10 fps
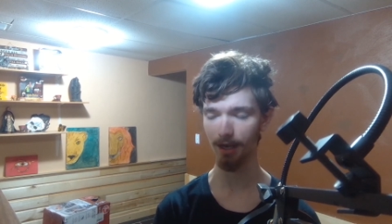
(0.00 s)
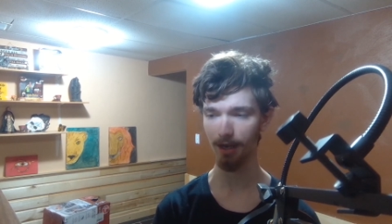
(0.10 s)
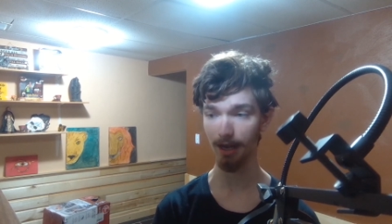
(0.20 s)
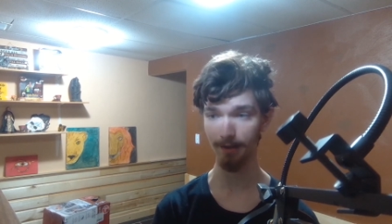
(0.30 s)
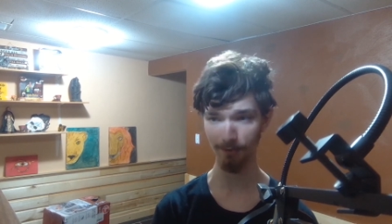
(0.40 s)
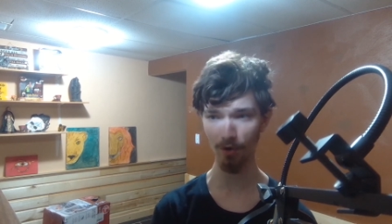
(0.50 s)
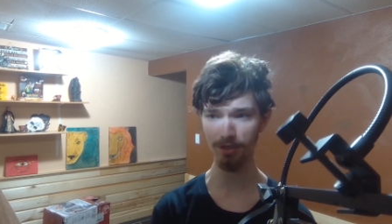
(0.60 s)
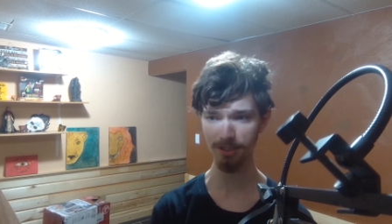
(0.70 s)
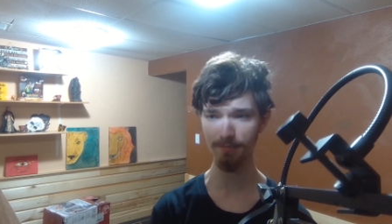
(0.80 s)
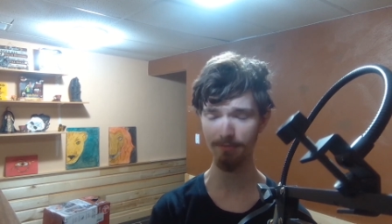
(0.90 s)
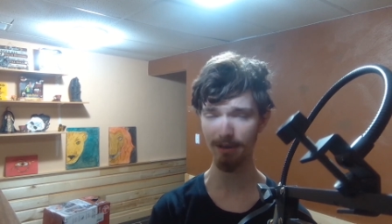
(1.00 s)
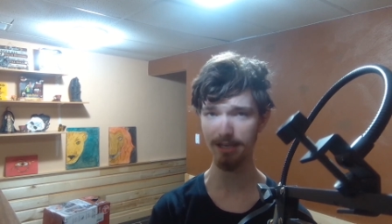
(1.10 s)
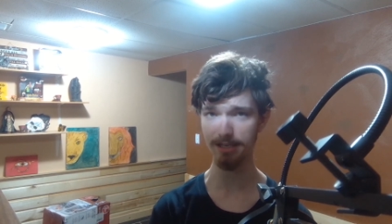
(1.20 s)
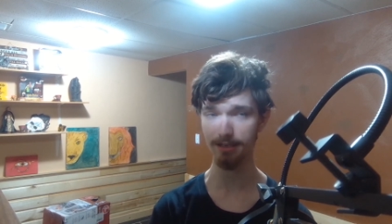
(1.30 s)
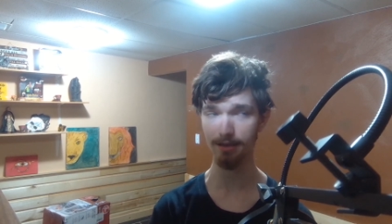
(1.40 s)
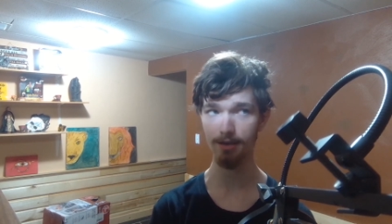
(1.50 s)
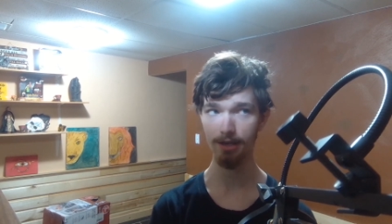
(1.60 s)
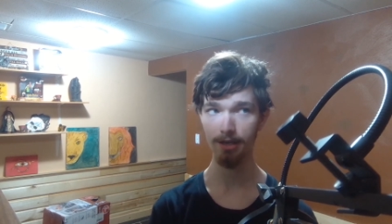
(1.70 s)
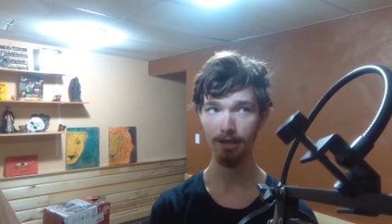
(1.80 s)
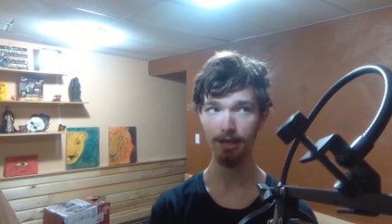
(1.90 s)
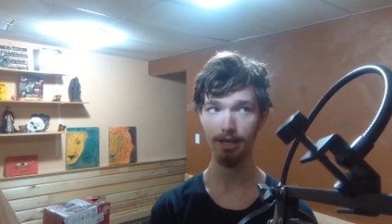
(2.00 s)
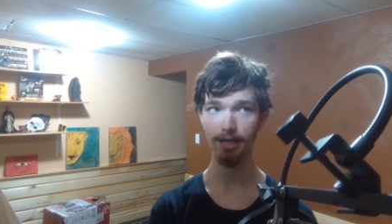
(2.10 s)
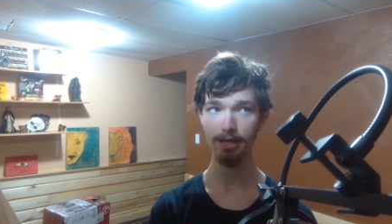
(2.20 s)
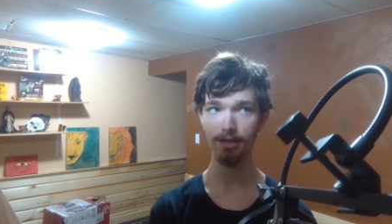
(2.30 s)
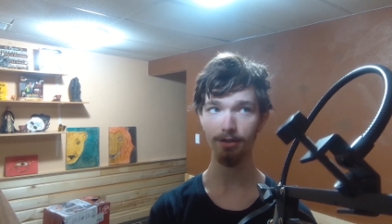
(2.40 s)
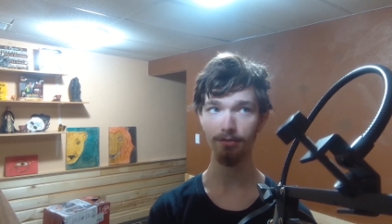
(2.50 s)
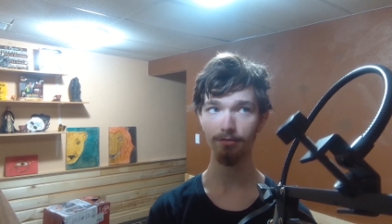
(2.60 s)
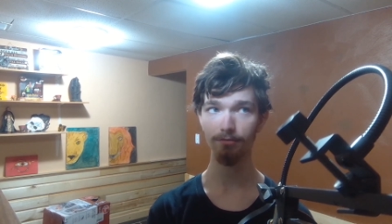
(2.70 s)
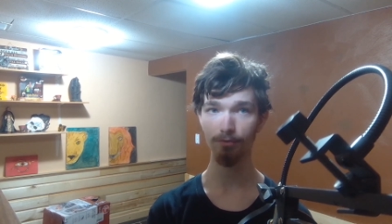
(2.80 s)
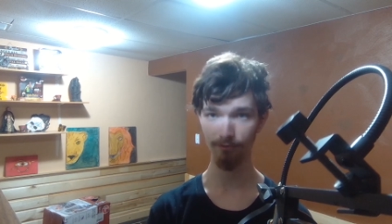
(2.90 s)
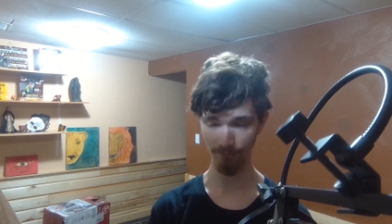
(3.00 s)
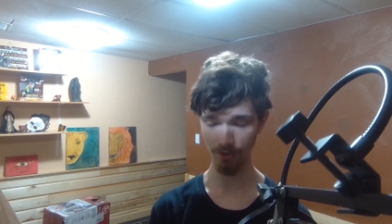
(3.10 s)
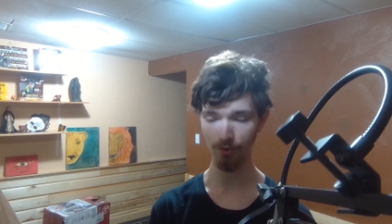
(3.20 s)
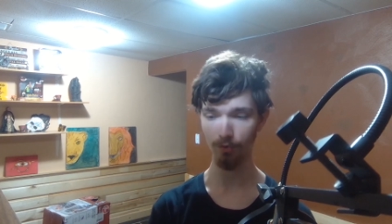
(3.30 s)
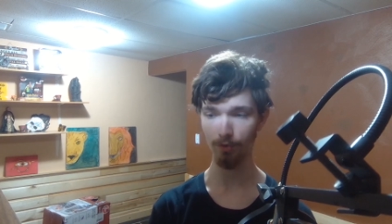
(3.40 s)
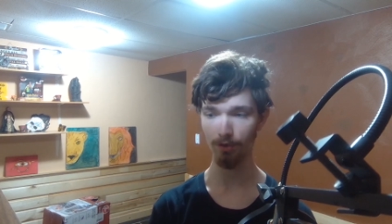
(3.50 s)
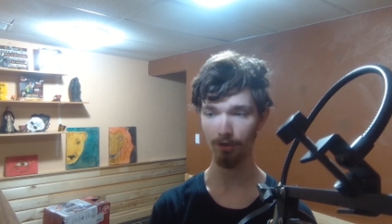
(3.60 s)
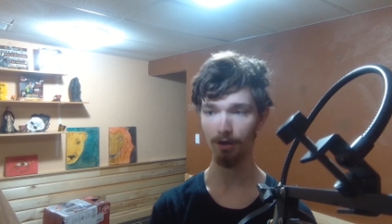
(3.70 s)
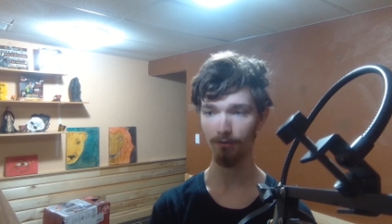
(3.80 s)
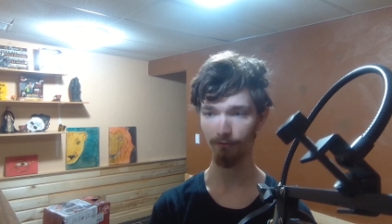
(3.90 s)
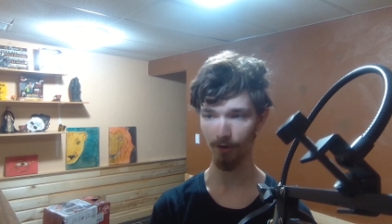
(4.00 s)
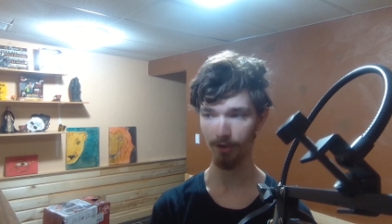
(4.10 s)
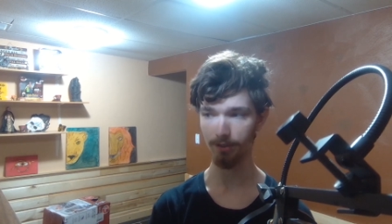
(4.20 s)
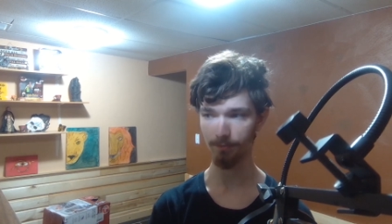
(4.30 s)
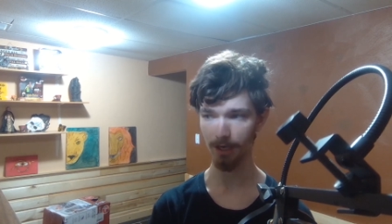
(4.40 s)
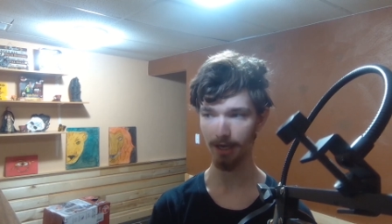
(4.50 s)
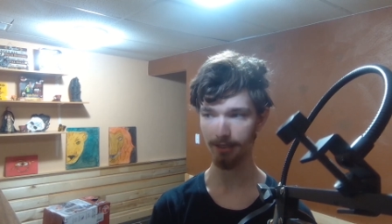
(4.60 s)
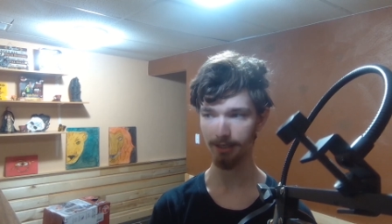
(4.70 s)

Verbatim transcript: Uh, I'm going to be making a review of Volume Nine,